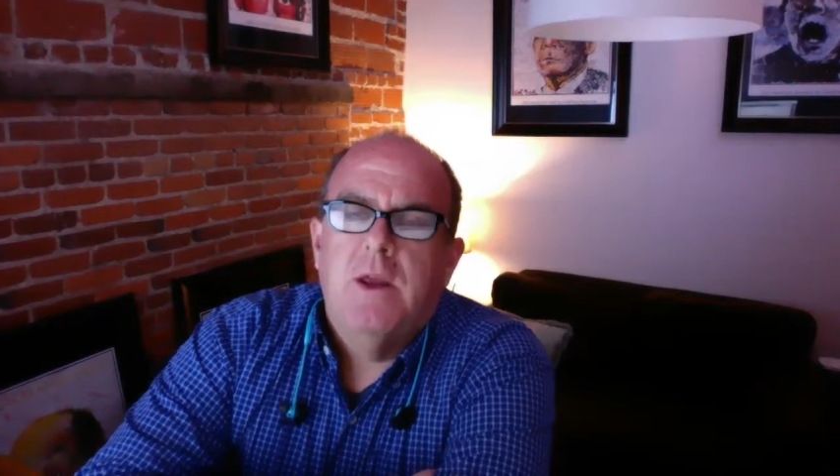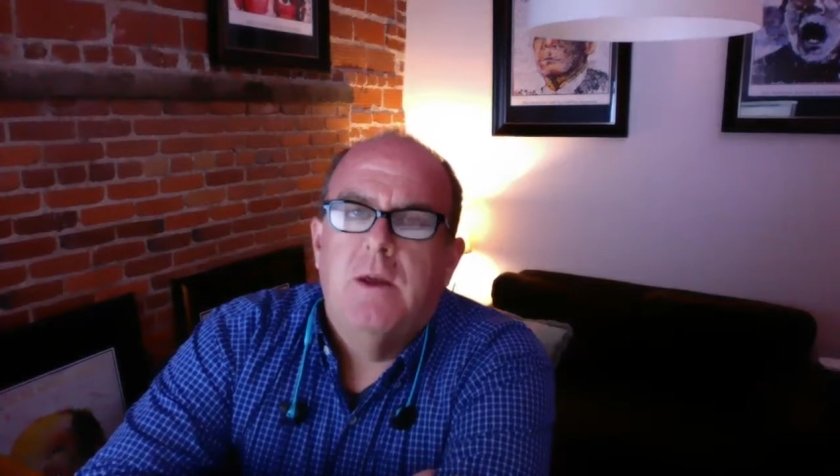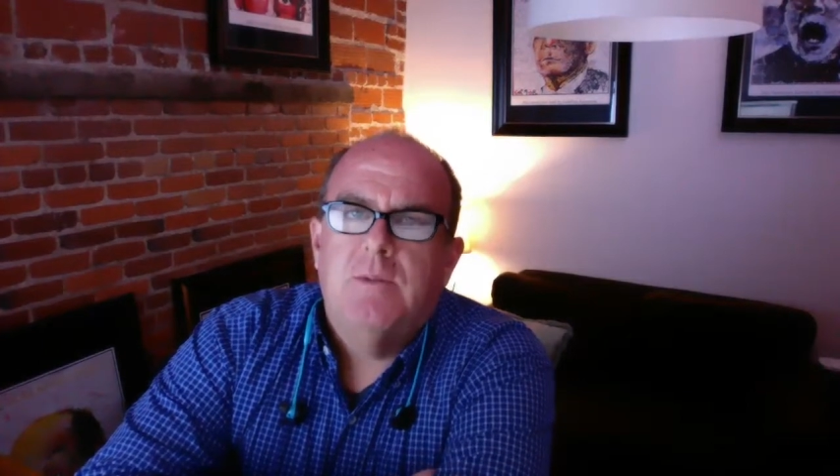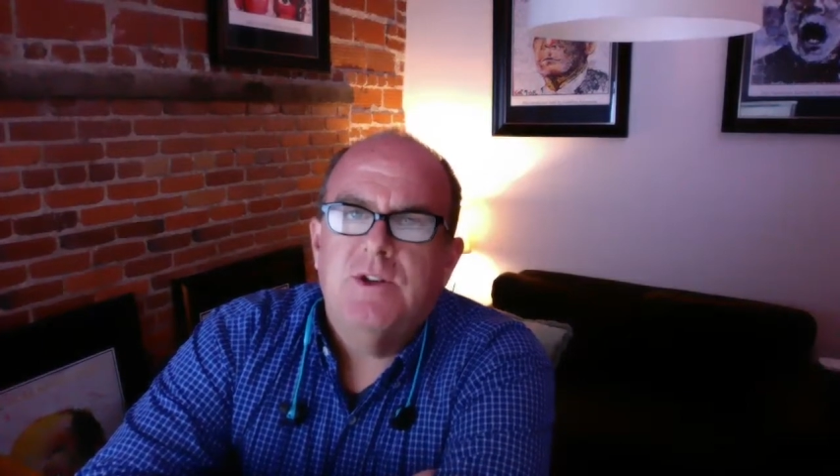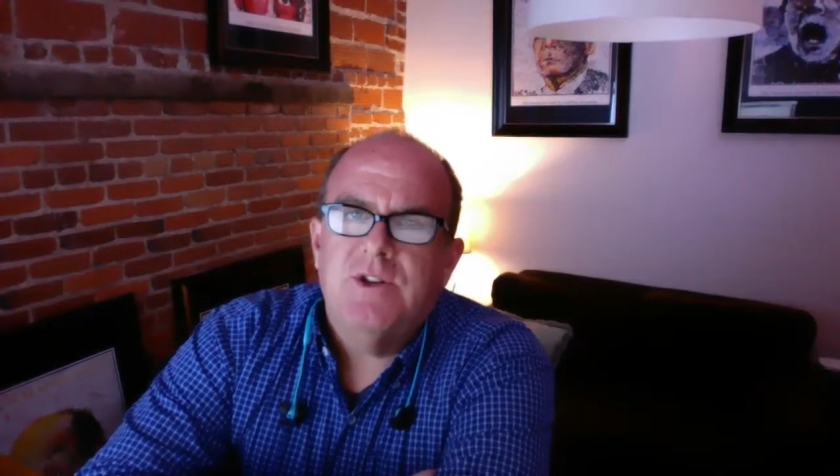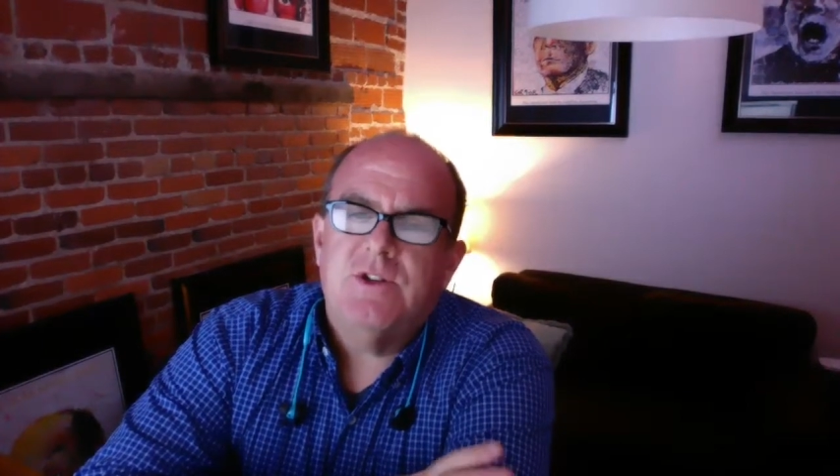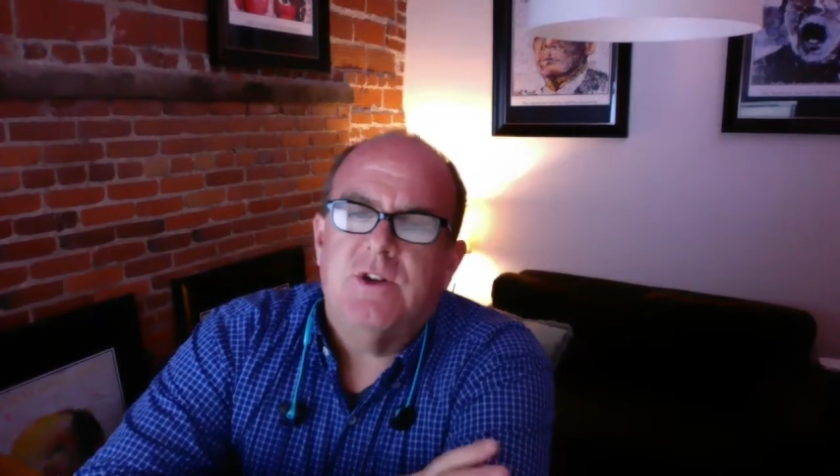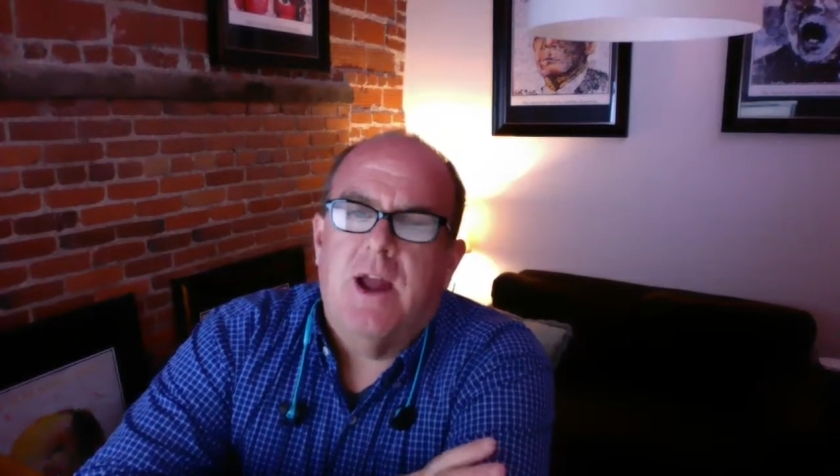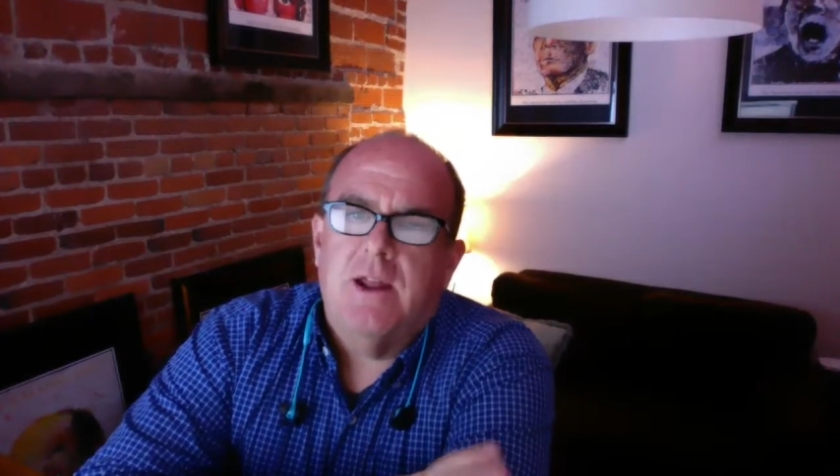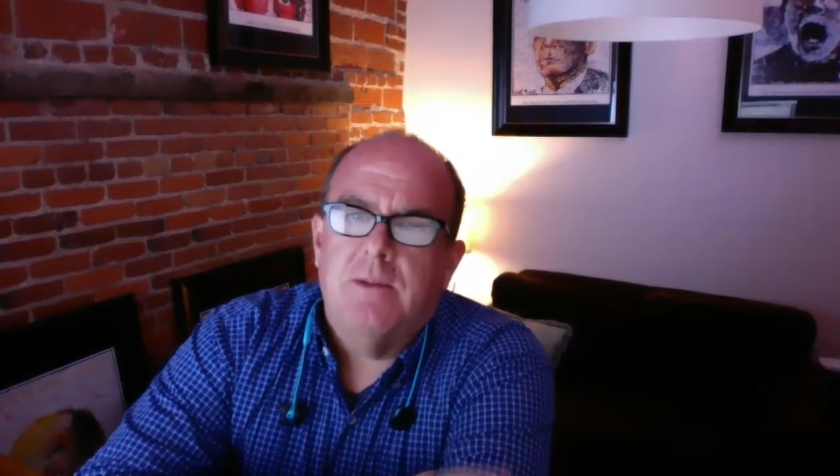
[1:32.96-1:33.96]
But just
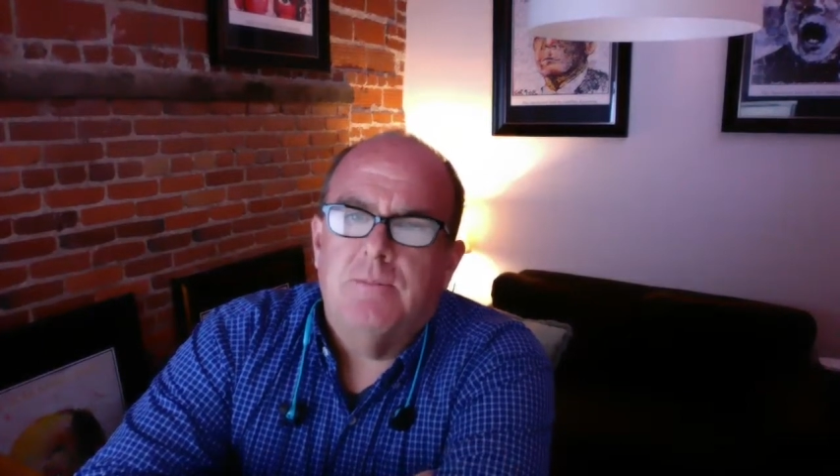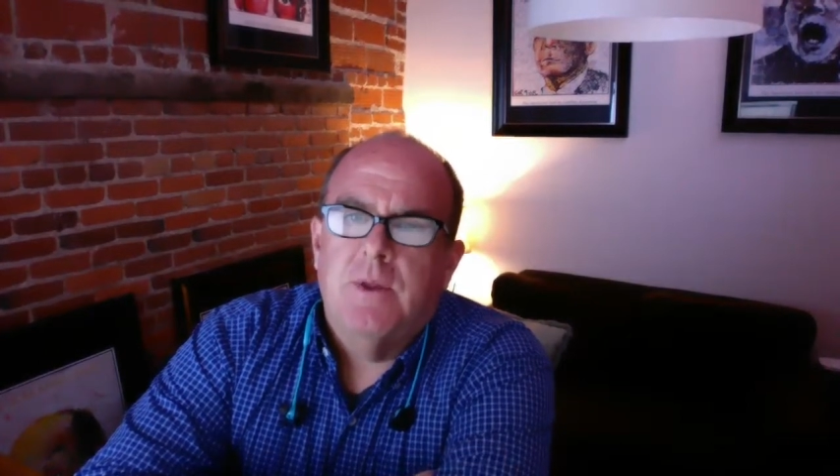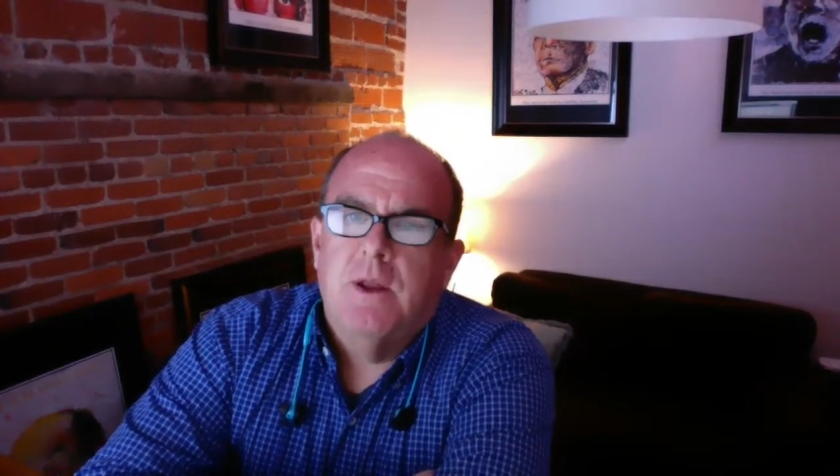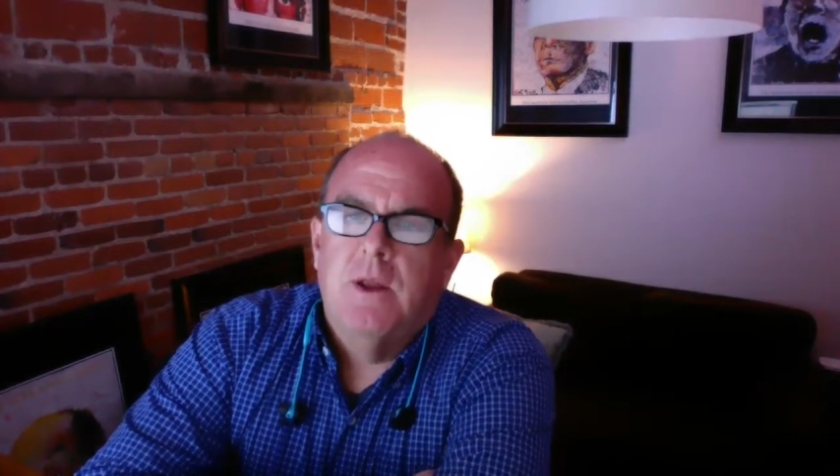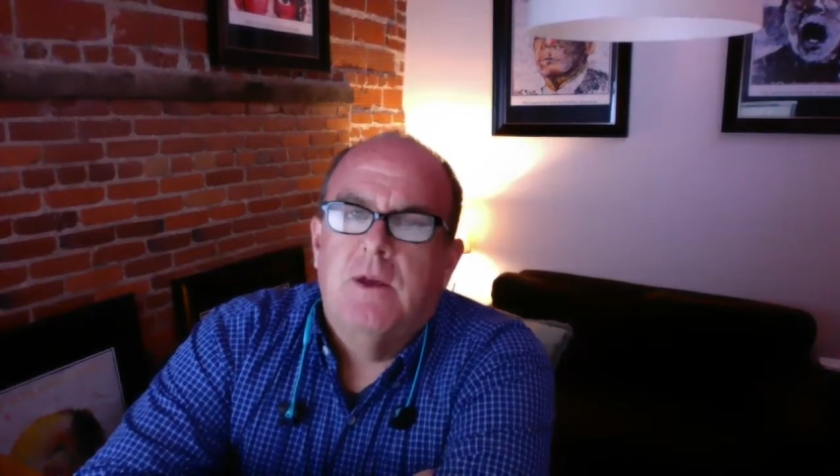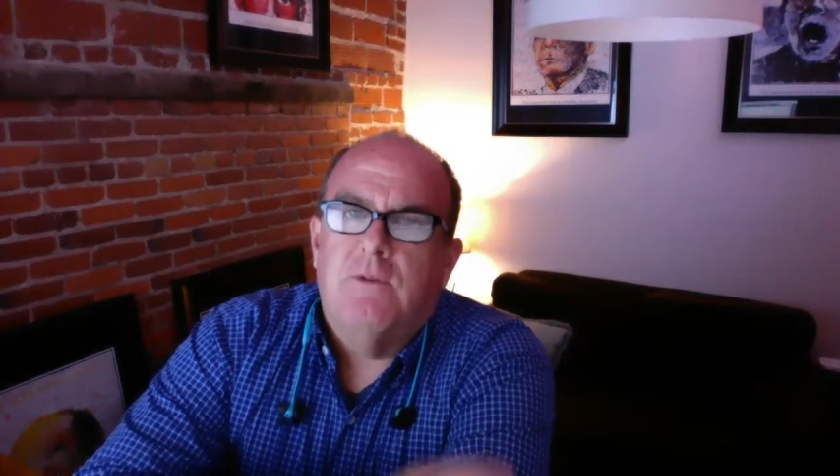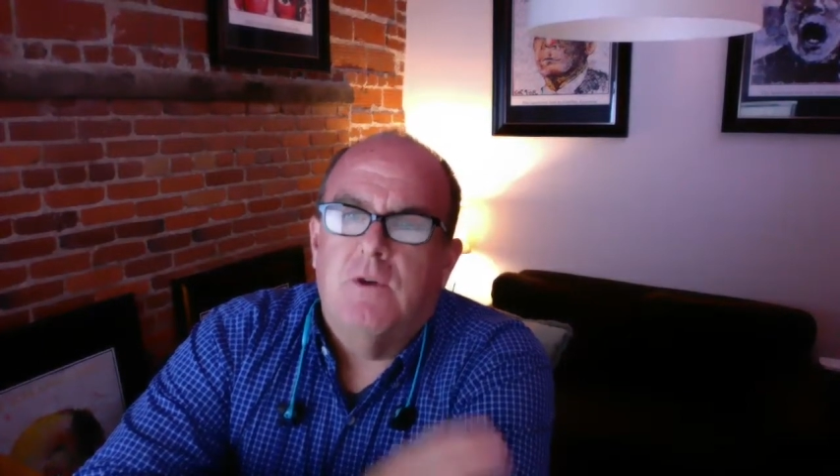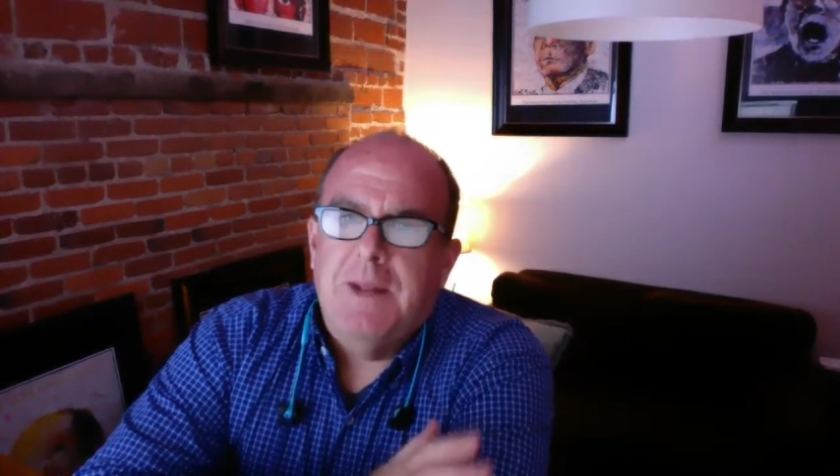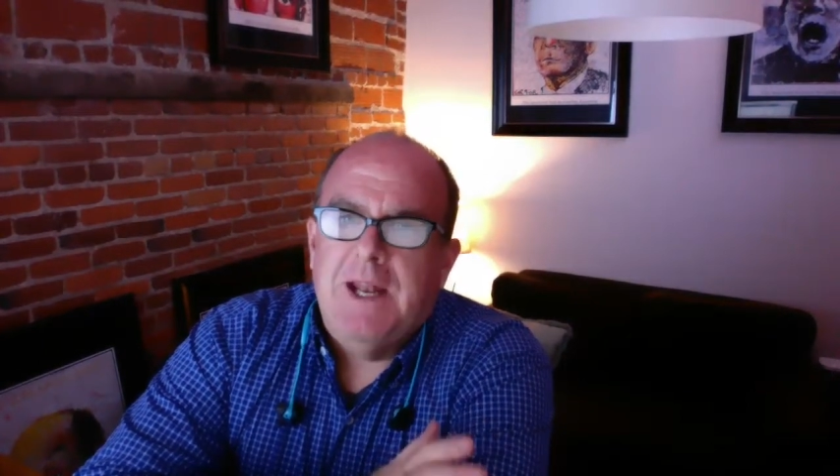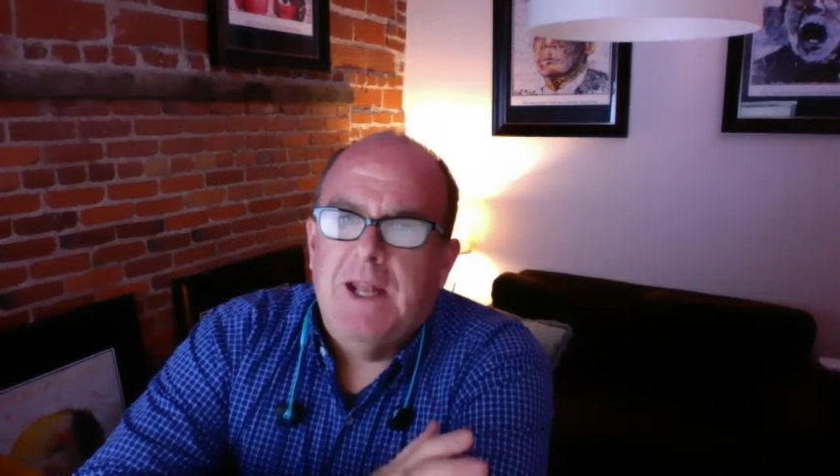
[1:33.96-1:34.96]
try it
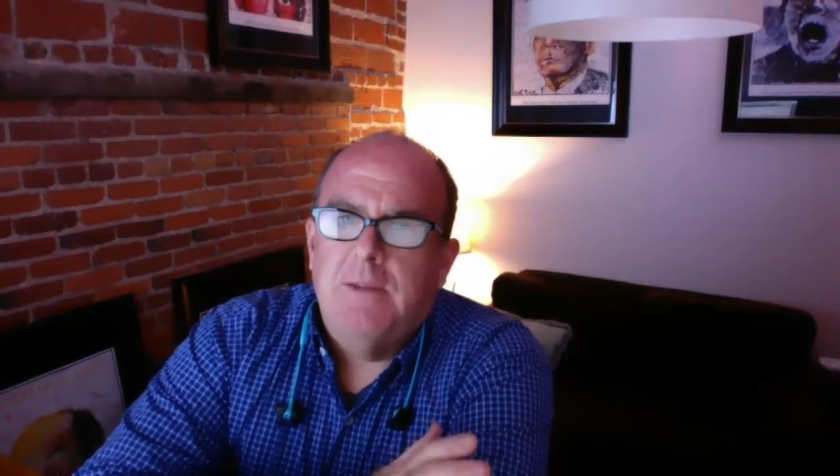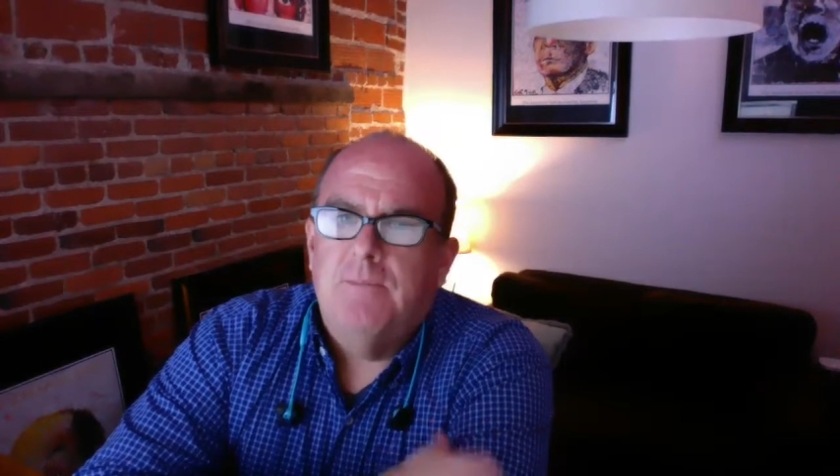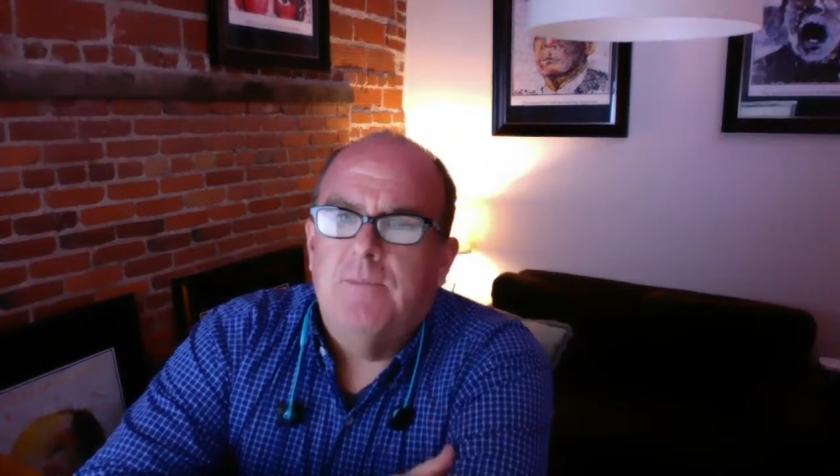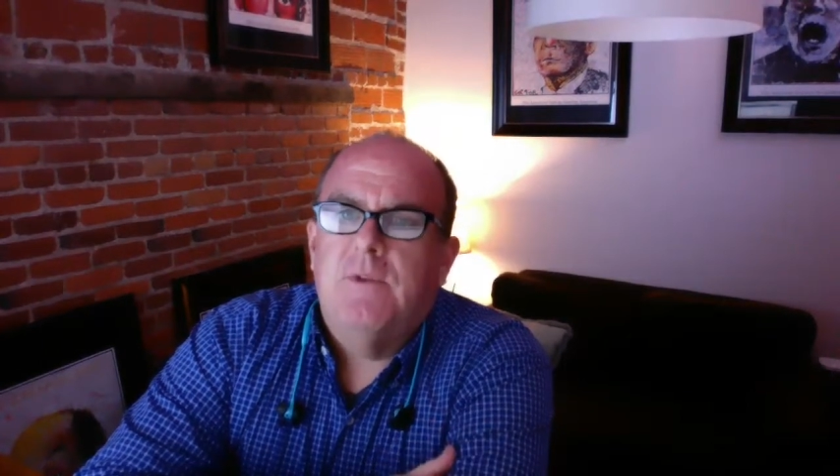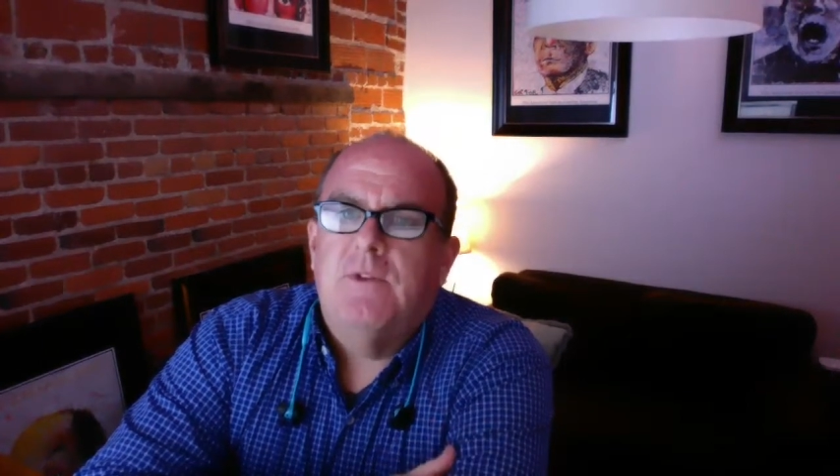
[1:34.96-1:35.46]
for a minute.